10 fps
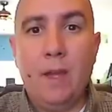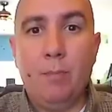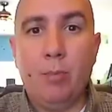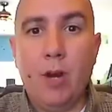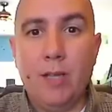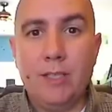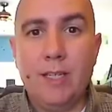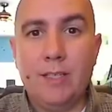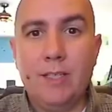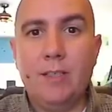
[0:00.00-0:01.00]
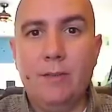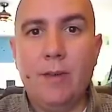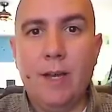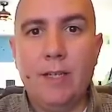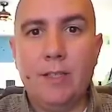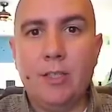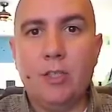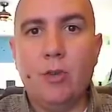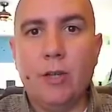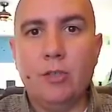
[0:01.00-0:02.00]
A process is defined as a
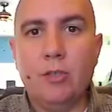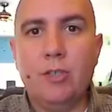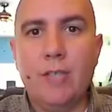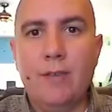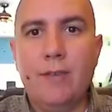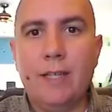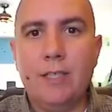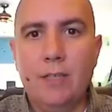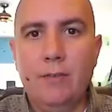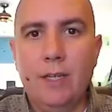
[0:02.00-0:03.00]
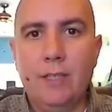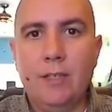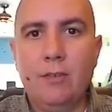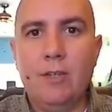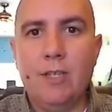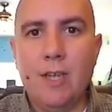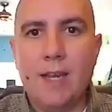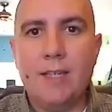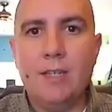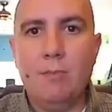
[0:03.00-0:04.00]
structured set of activities that are
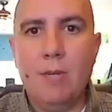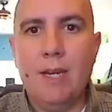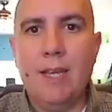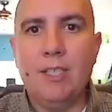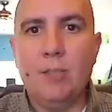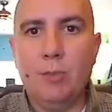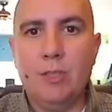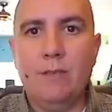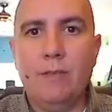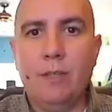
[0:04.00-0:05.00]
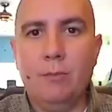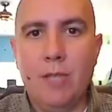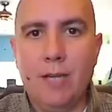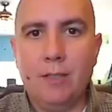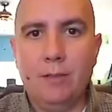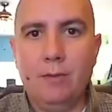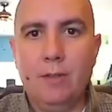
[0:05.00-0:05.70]
designed to meet a specific objective.